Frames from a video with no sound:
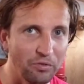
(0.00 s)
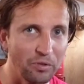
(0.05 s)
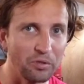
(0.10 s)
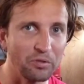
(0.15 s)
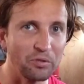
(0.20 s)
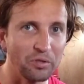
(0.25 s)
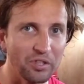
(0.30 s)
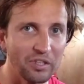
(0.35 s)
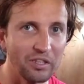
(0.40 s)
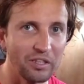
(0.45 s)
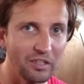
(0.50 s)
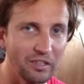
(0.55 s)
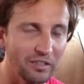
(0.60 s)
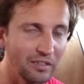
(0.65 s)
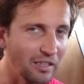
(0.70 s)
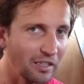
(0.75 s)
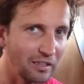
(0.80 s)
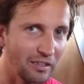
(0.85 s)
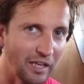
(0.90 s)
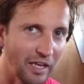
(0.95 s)
If we were doing it in
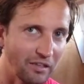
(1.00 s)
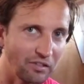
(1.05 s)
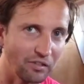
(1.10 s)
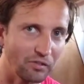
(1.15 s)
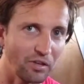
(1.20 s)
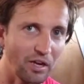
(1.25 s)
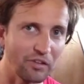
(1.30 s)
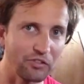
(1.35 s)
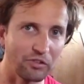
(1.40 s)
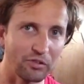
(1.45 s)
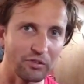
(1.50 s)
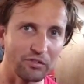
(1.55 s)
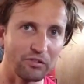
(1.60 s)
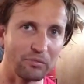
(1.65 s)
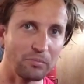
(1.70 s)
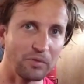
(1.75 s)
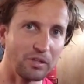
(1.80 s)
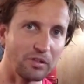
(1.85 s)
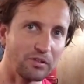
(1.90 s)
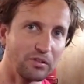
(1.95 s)
an Atlantic crossing or
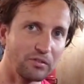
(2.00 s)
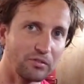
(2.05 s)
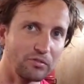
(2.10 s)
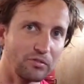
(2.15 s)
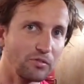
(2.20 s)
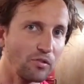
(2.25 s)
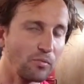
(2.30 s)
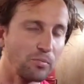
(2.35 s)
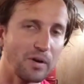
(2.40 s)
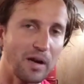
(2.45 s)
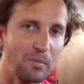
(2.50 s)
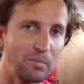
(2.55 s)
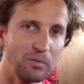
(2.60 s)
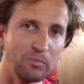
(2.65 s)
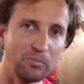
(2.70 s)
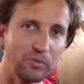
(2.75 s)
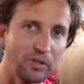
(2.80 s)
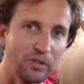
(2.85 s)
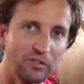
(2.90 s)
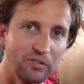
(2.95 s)
something, no
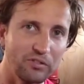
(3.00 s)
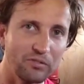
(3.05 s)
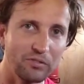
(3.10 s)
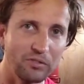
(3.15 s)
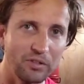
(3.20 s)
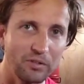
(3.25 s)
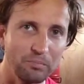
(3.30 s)
problem, we'd